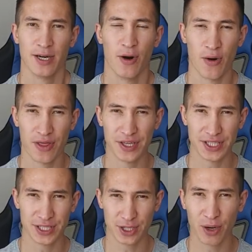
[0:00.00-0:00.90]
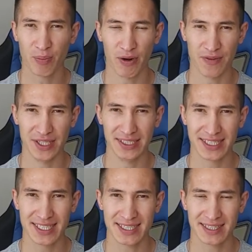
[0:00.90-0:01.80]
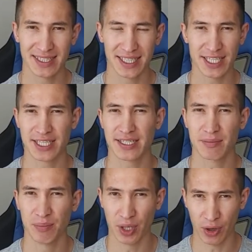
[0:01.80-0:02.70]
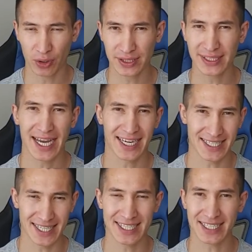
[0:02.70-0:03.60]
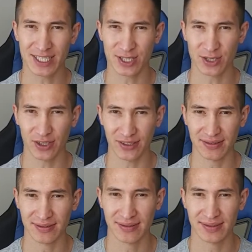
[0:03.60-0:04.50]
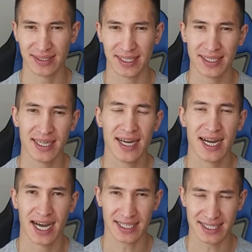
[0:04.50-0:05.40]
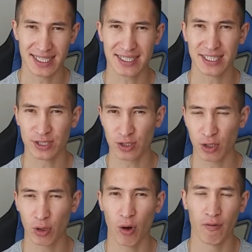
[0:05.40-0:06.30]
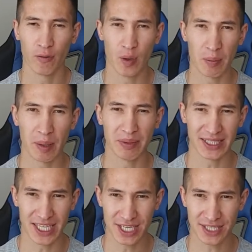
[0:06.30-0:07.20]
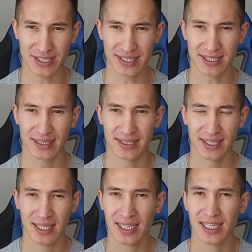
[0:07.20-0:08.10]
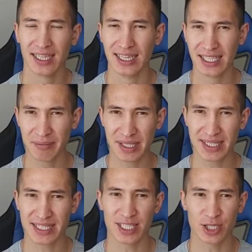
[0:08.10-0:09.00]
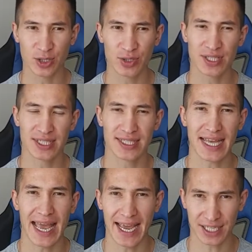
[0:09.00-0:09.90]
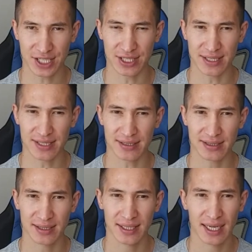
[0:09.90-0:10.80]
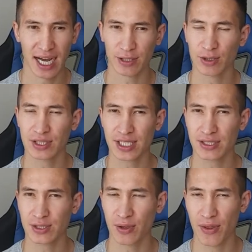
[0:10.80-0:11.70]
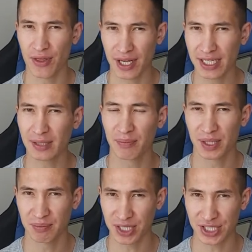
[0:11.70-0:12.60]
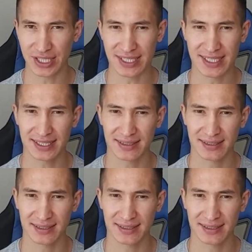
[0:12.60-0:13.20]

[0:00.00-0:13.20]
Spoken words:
On the top of the list is broken access control. Access control of web applications limits users' actions according to their permissions.